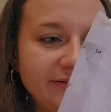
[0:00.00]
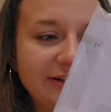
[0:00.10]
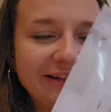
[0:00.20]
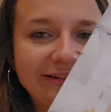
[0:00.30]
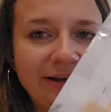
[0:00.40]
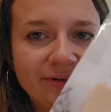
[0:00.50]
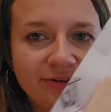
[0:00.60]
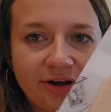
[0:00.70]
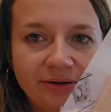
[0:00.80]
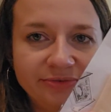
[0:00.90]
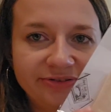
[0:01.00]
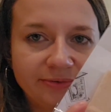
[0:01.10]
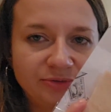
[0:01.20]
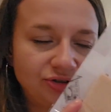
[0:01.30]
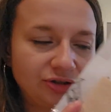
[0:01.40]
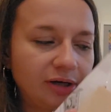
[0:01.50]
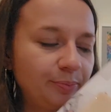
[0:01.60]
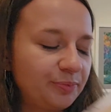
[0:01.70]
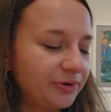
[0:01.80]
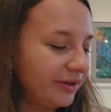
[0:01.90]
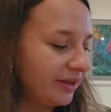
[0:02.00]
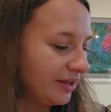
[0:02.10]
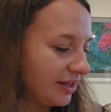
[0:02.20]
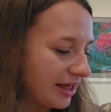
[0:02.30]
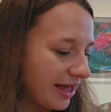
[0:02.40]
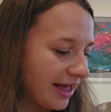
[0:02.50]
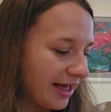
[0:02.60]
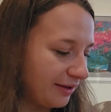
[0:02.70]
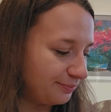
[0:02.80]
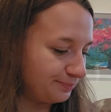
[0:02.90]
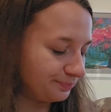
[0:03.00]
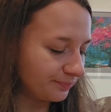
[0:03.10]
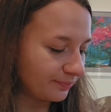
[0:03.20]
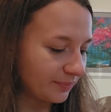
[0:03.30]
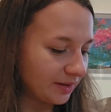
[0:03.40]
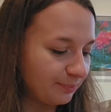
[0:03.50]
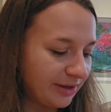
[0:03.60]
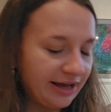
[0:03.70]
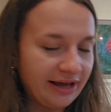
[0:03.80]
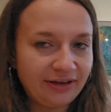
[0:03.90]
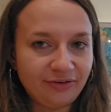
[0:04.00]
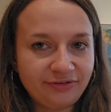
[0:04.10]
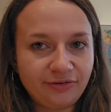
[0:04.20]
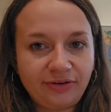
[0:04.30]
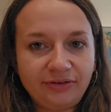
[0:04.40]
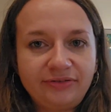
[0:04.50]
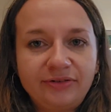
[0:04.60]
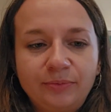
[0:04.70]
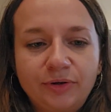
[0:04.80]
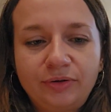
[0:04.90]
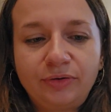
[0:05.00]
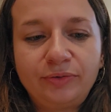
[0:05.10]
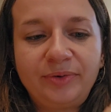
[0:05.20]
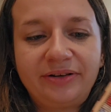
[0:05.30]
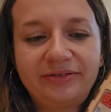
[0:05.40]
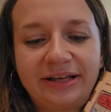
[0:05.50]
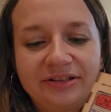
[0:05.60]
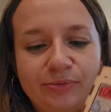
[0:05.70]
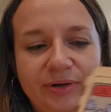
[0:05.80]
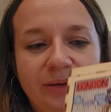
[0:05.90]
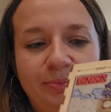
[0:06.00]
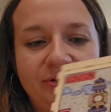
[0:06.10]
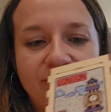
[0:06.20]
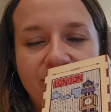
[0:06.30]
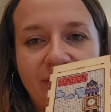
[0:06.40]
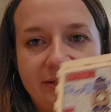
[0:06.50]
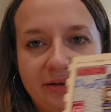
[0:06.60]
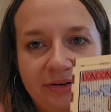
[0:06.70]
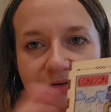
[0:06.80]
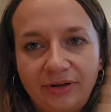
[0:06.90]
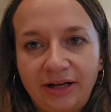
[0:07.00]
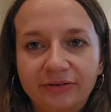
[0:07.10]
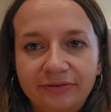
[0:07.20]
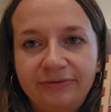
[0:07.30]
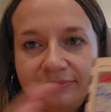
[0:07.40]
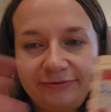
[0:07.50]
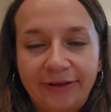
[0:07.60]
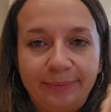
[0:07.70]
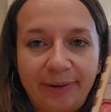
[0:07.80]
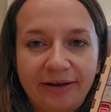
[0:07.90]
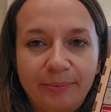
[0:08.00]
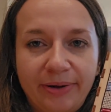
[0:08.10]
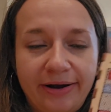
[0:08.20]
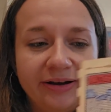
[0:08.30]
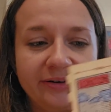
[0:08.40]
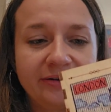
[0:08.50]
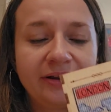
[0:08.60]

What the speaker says: that's how it comes from the shop. But I also used some glue, because actually when I put it together, it all kind of fell back apart.